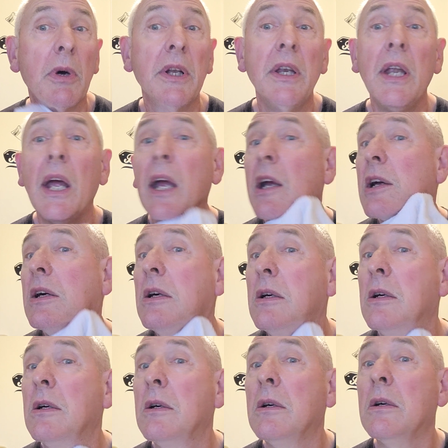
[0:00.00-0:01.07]
my neck.
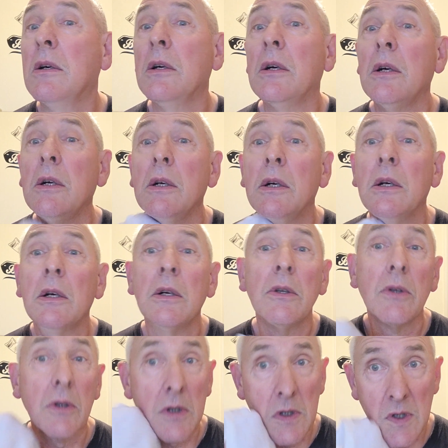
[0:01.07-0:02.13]

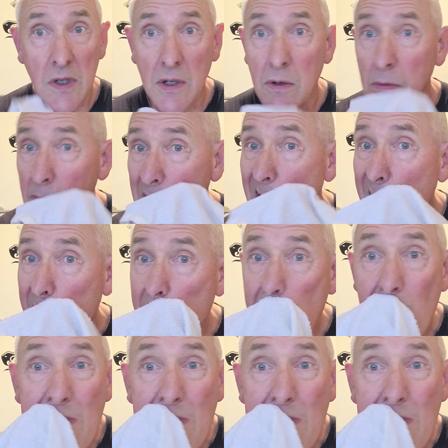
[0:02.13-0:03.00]
Not a single mark.